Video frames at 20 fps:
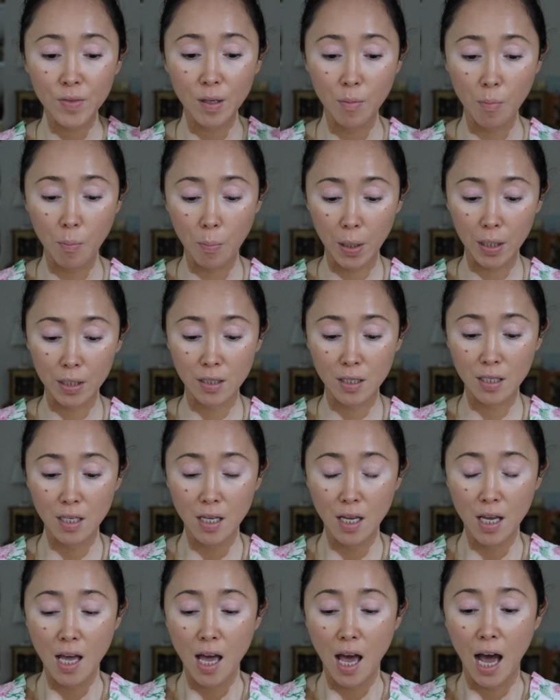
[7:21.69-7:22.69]
But
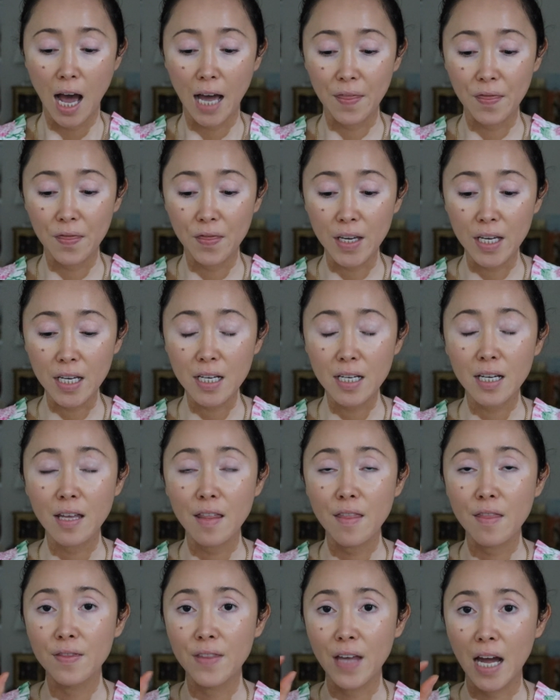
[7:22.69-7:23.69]
I think
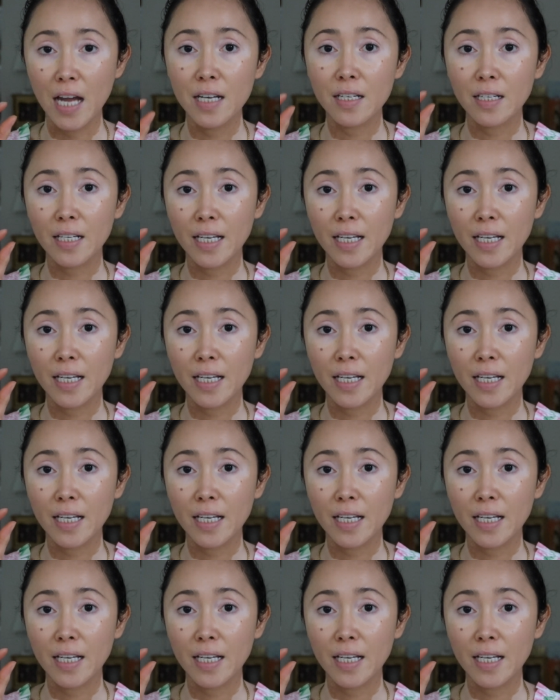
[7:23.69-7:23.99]
that